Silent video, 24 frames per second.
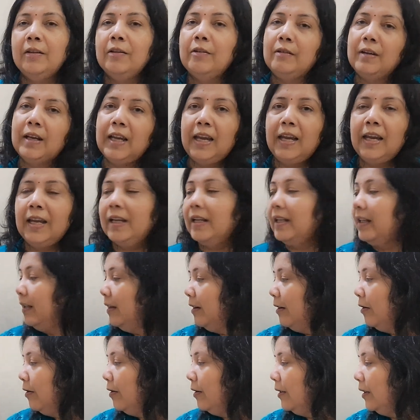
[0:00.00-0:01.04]
Okay.
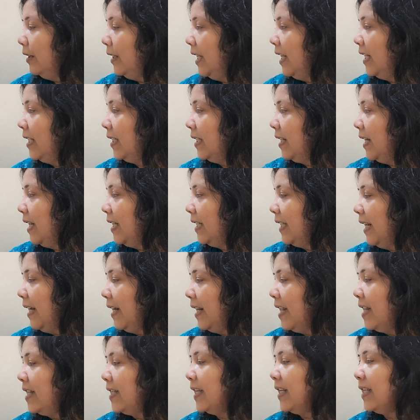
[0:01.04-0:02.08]
These three
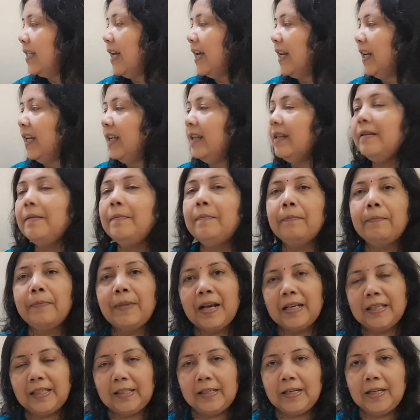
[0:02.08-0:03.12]
sentences are in
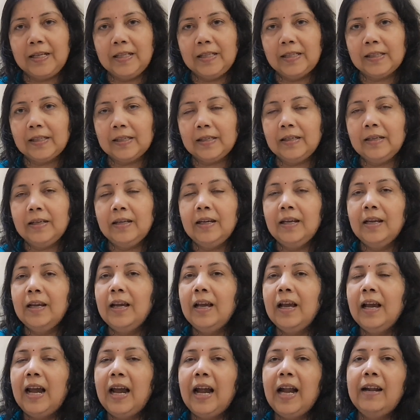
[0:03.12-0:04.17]
past tense.
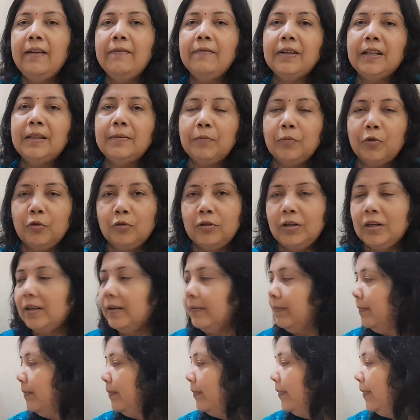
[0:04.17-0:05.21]
And one more.
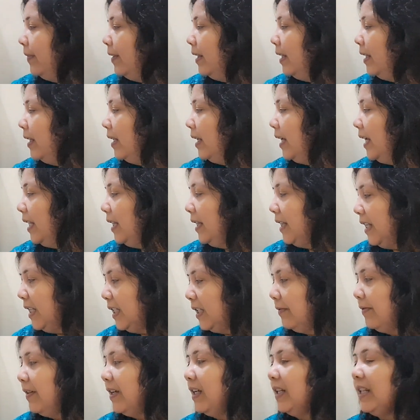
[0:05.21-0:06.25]

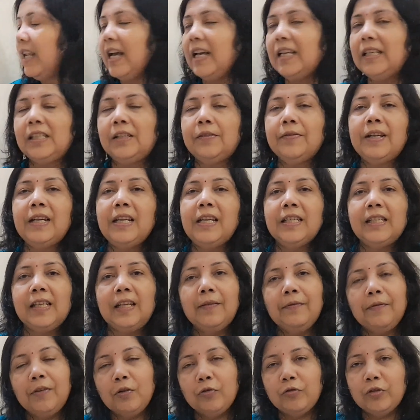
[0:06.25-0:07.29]
This one, last one is
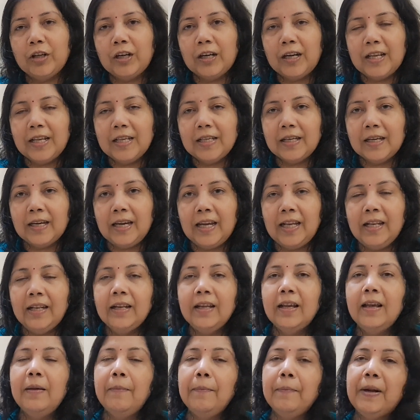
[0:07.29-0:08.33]
in future tense again,
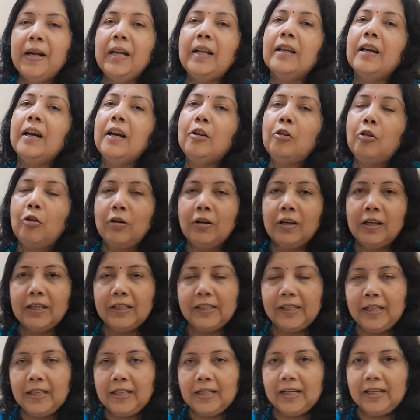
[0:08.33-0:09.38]
but a longer
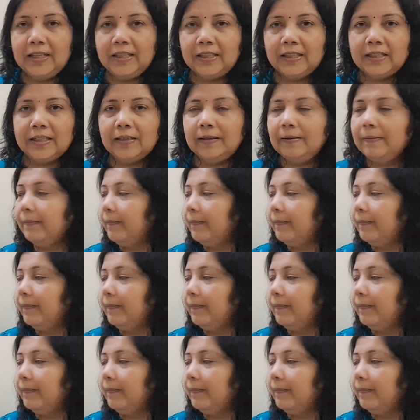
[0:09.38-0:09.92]
sentence.